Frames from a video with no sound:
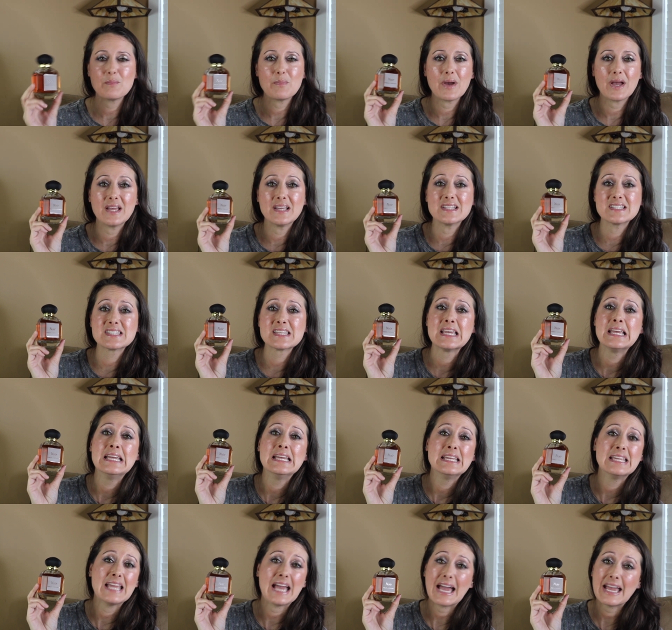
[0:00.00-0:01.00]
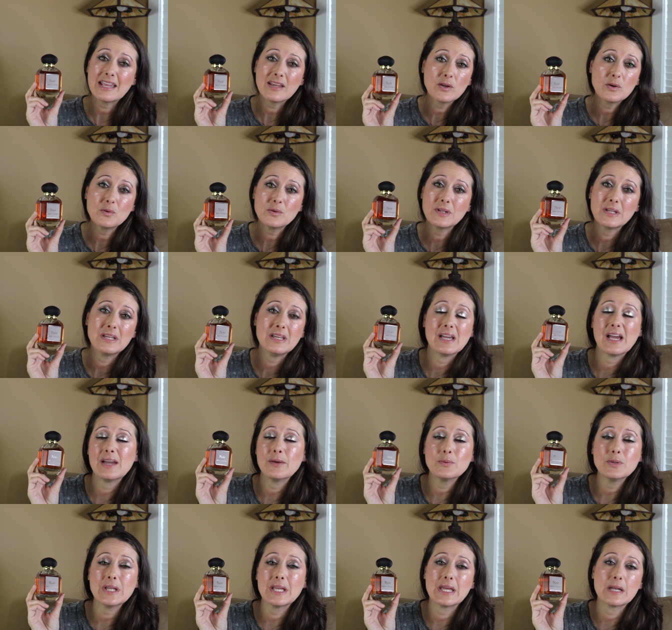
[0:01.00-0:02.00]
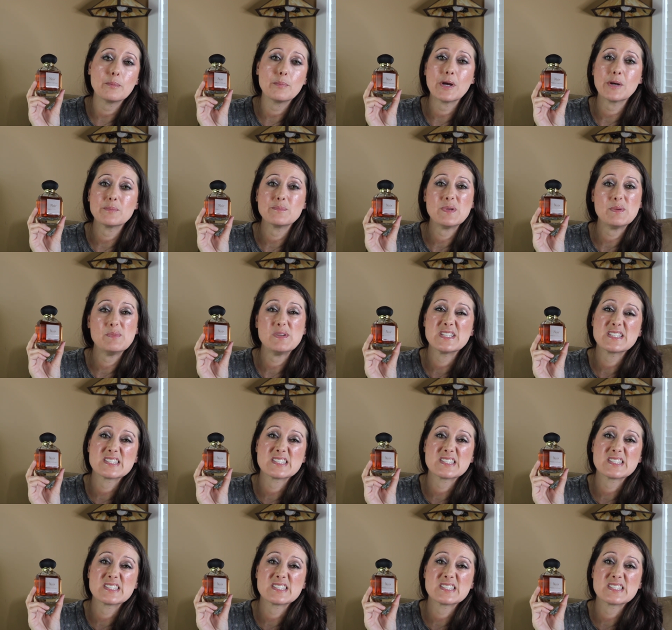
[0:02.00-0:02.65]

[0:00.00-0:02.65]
But yeah, I can only, I only get about maybe